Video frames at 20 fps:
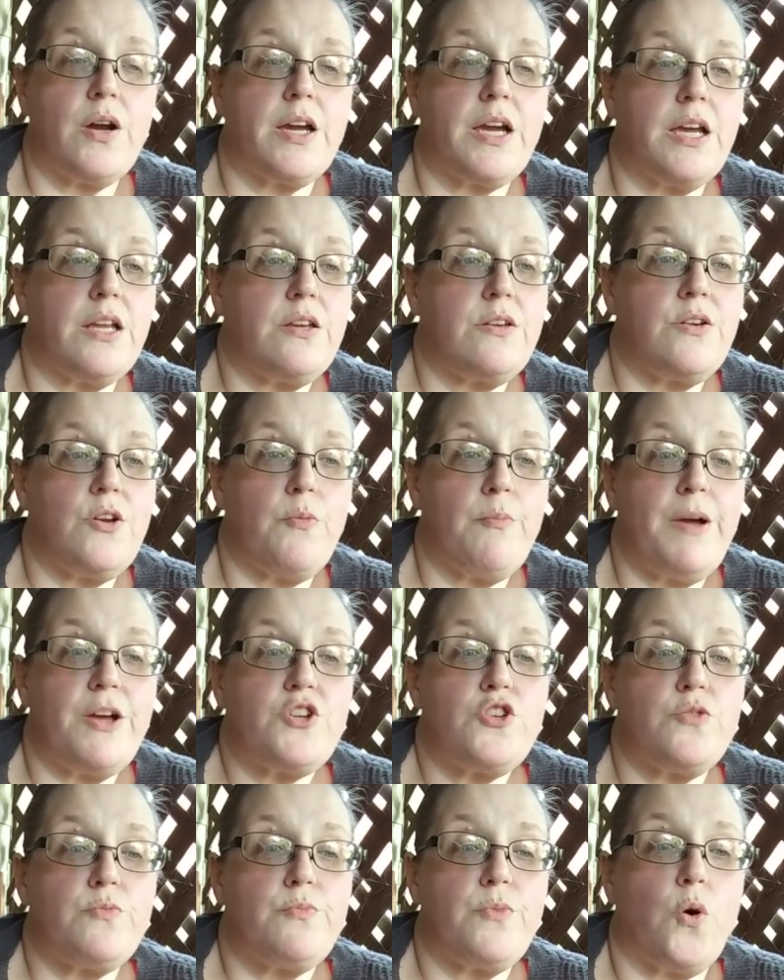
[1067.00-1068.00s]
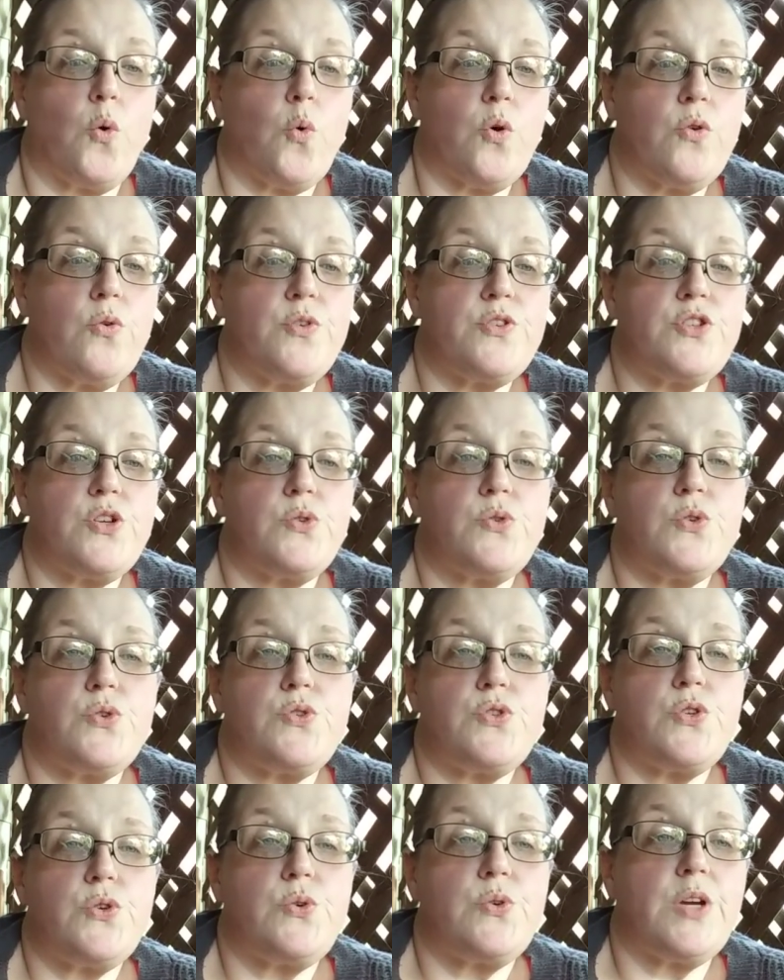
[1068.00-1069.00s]
get your order a Zozo
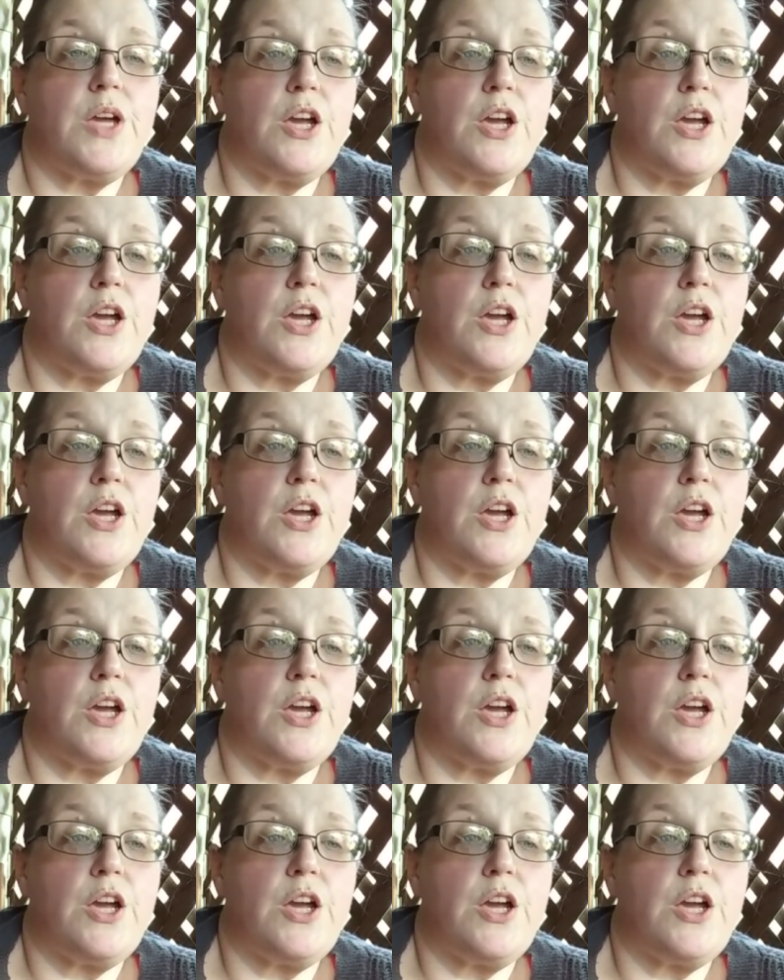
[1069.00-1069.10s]
suit,